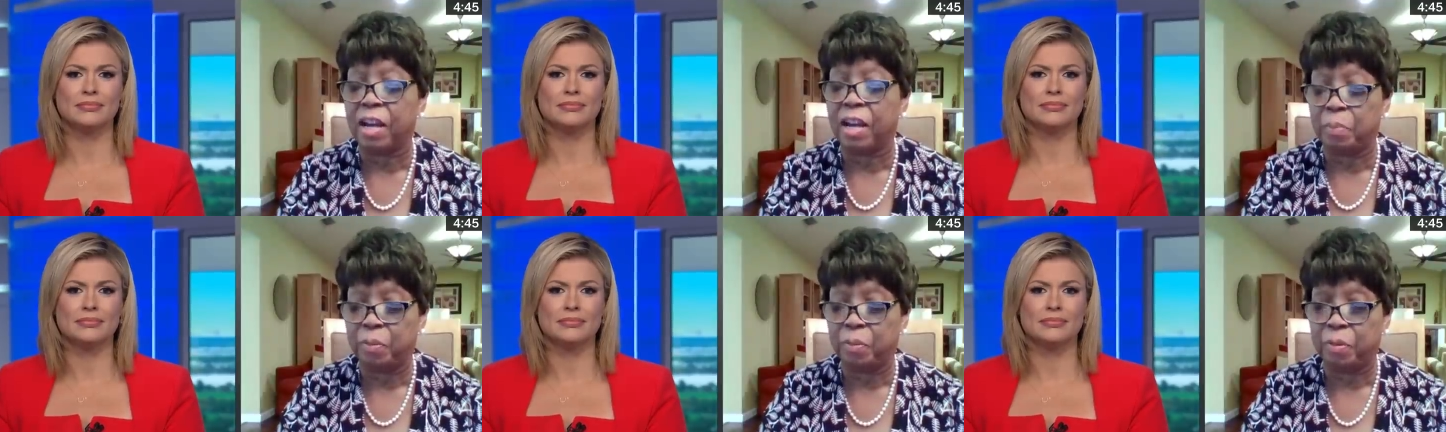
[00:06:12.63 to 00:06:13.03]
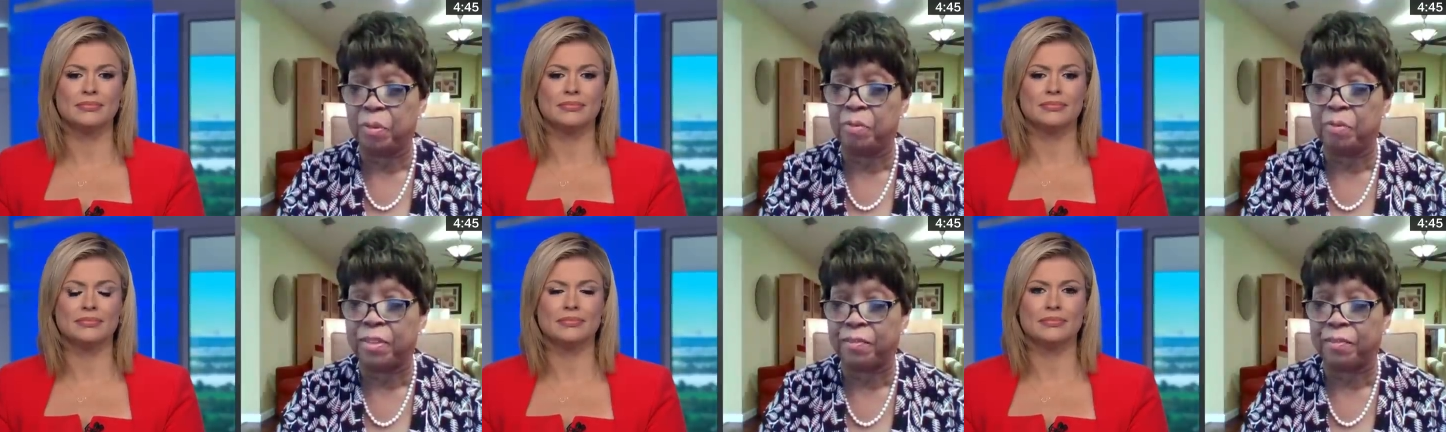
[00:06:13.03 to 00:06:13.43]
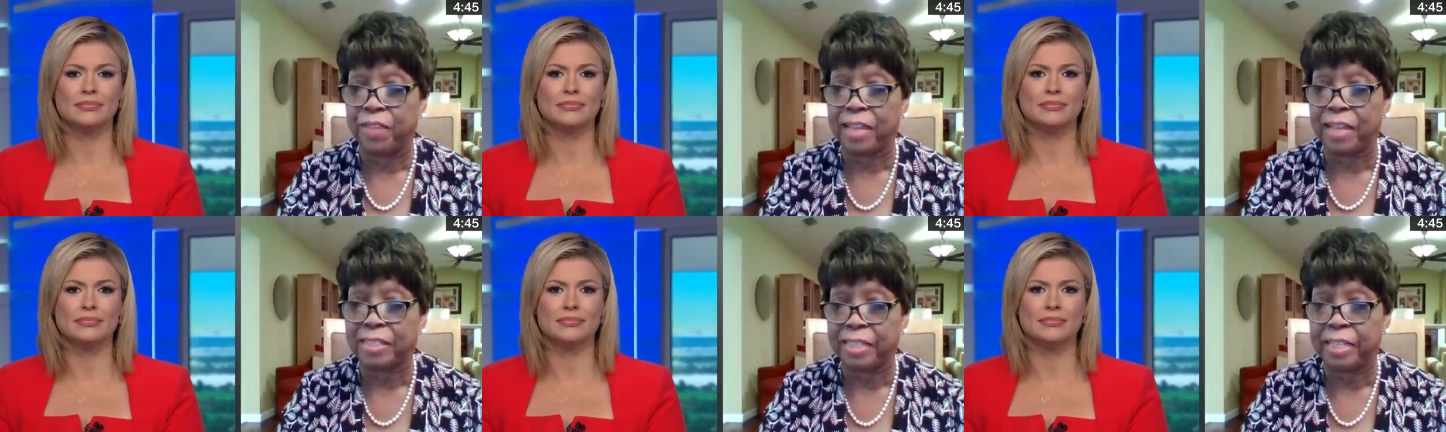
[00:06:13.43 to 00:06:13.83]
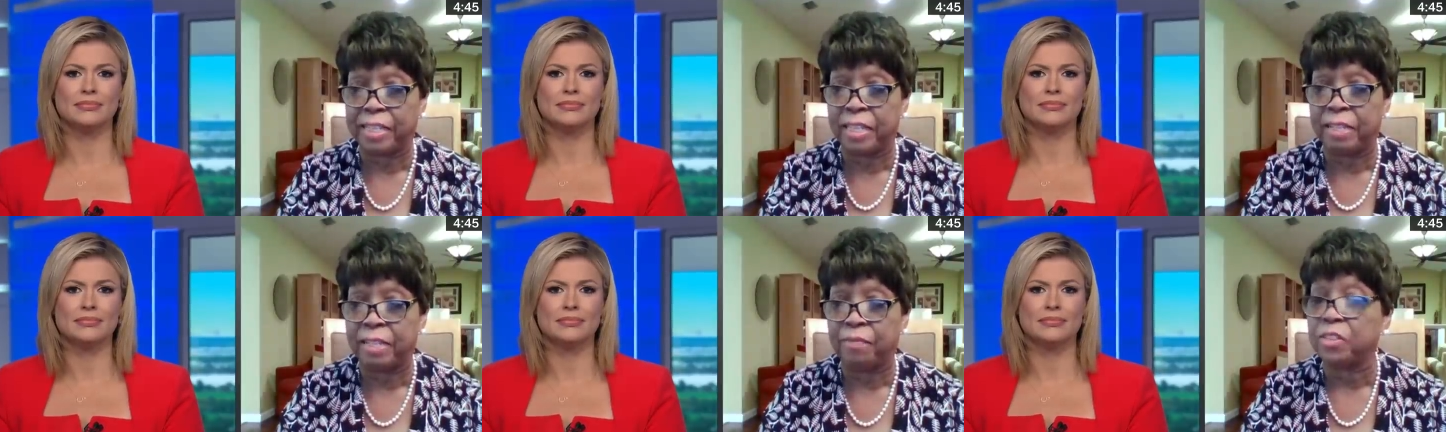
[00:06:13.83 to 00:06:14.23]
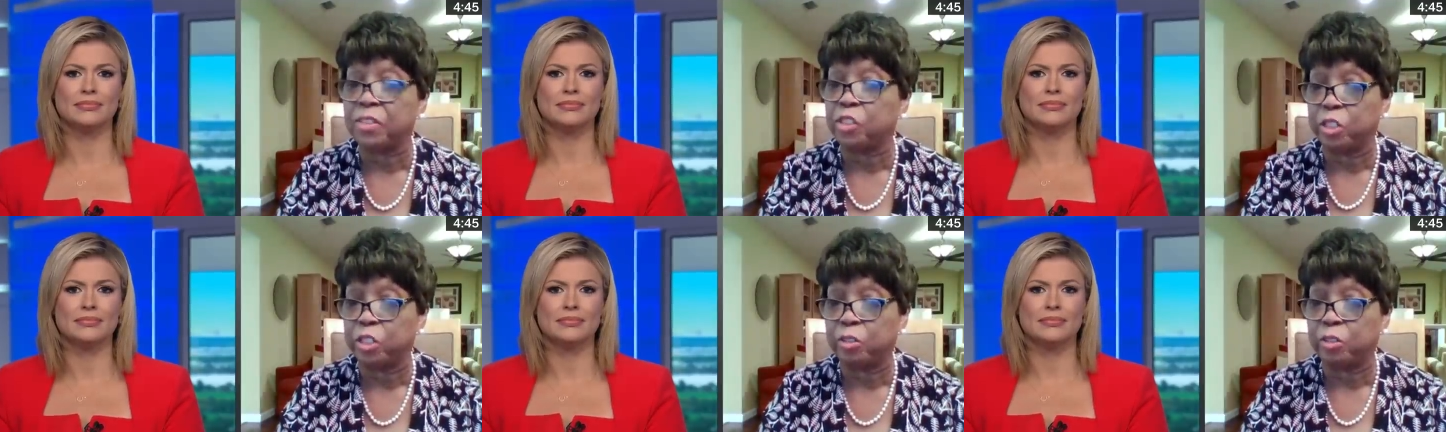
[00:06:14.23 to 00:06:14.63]
Speaker 1: approve the vaccine for
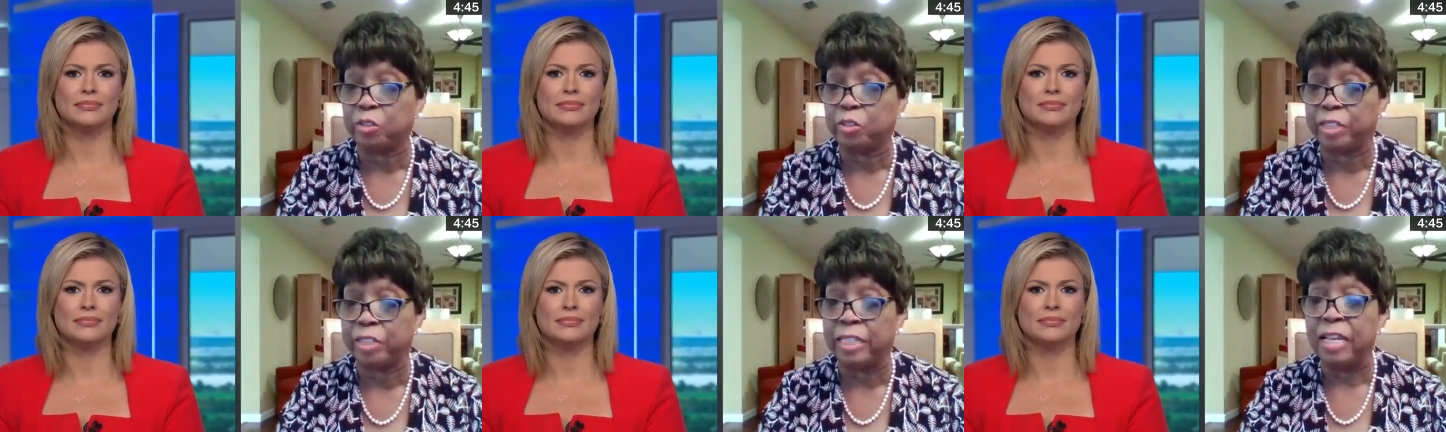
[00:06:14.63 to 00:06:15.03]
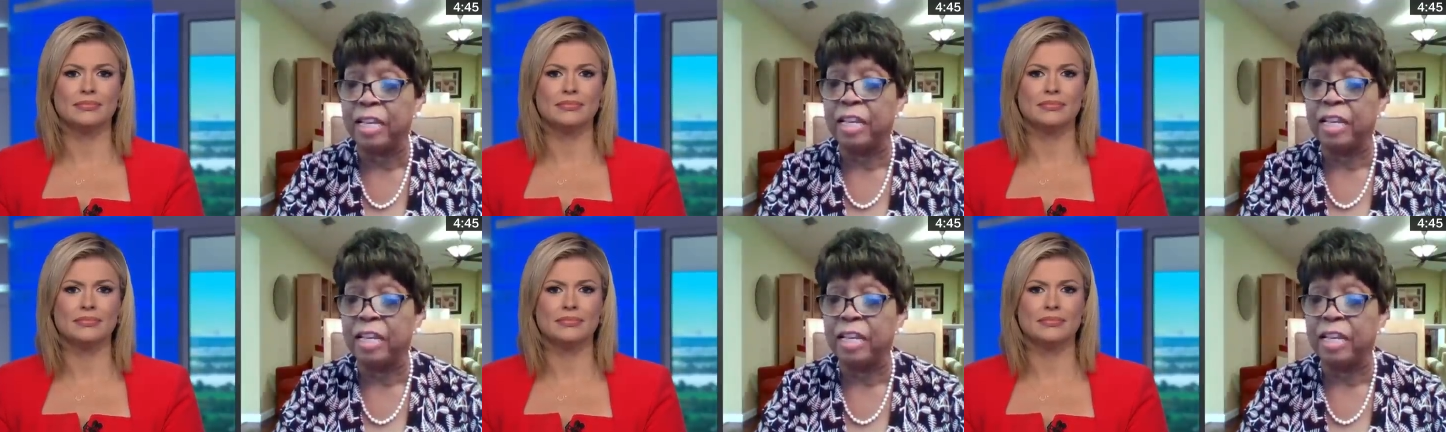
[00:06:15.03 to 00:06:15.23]
children